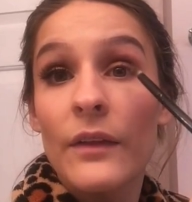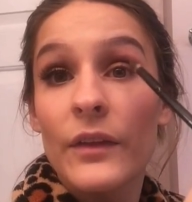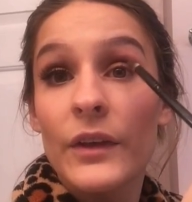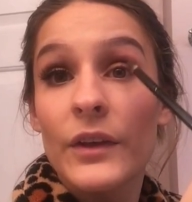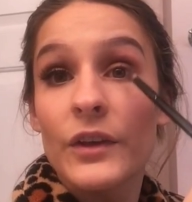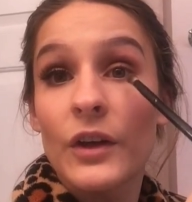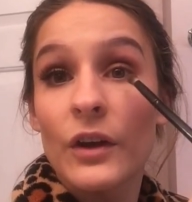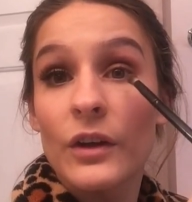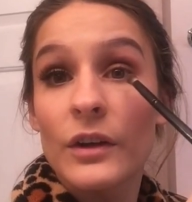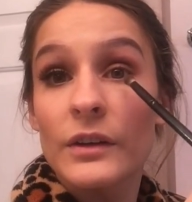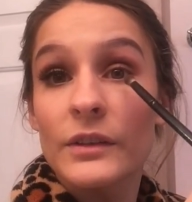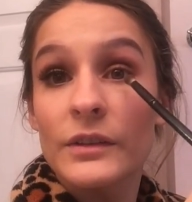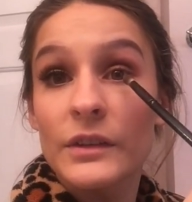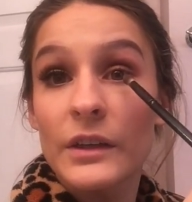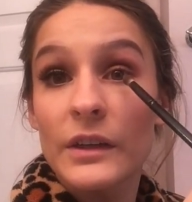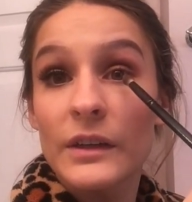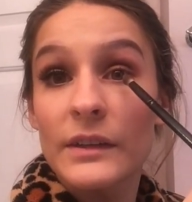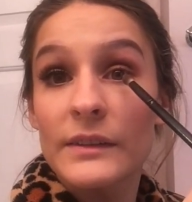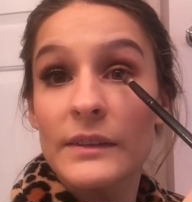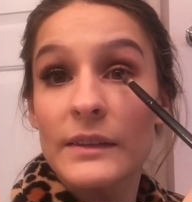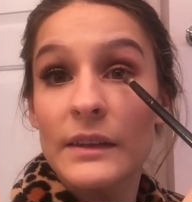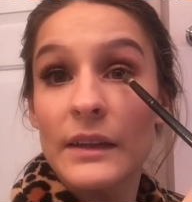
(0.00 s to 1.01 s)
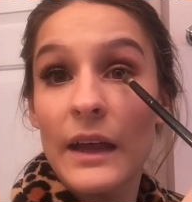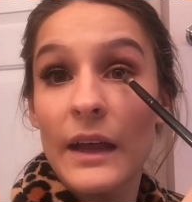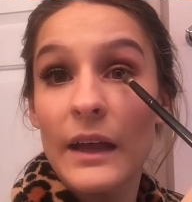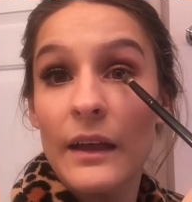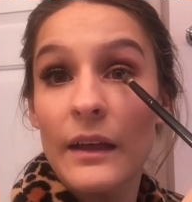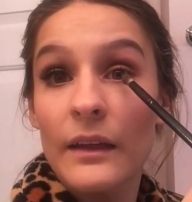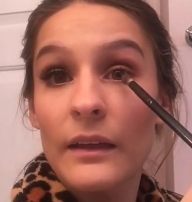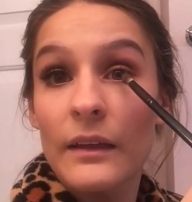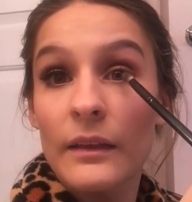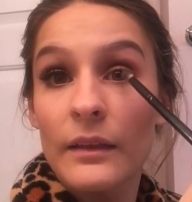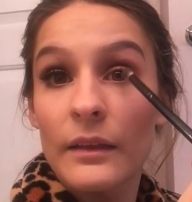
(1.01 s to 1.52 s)
the dark starts at
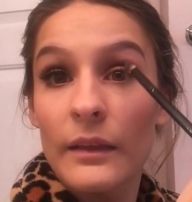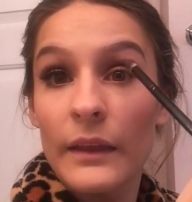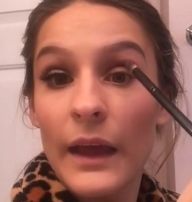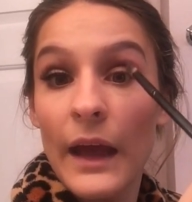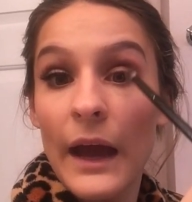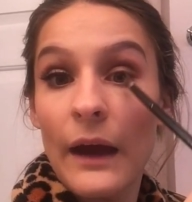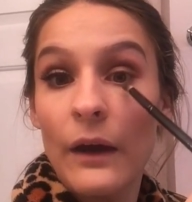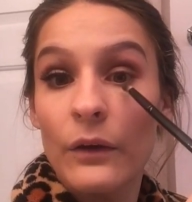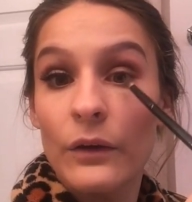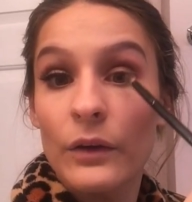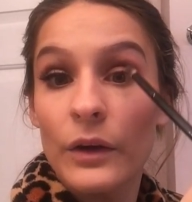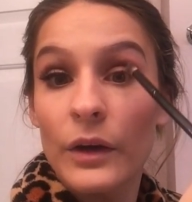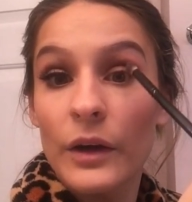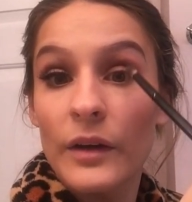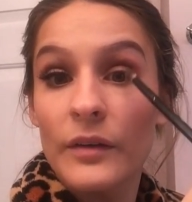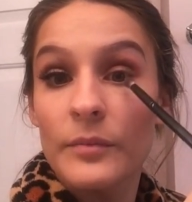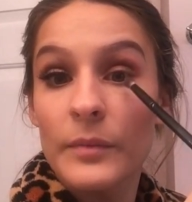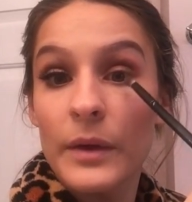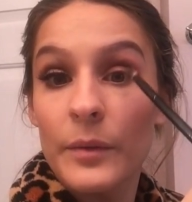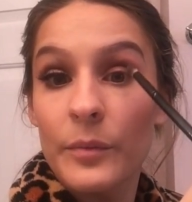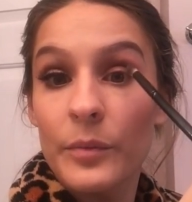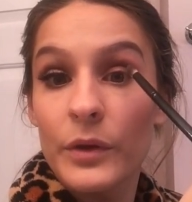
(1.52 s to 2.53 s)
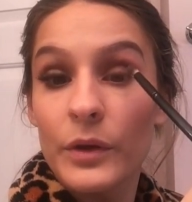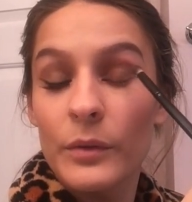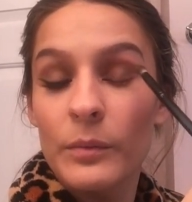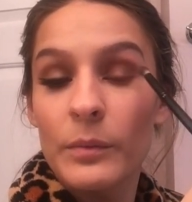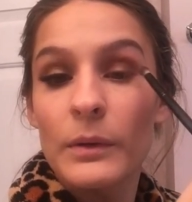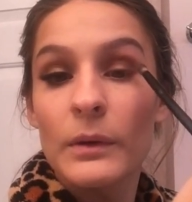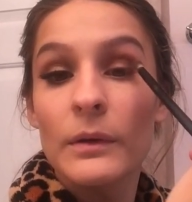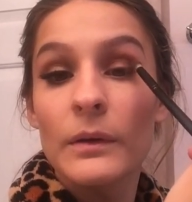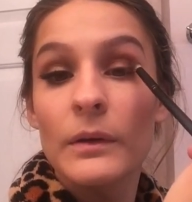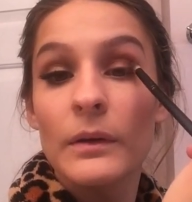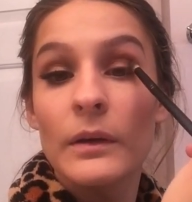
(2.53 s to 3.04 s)
like the outer of my
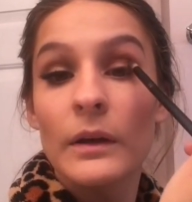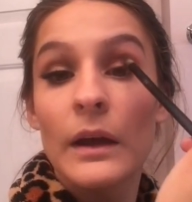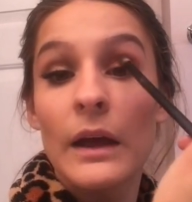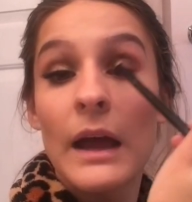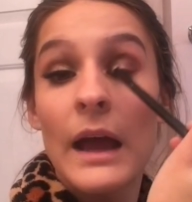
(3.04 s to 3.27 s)
pupil,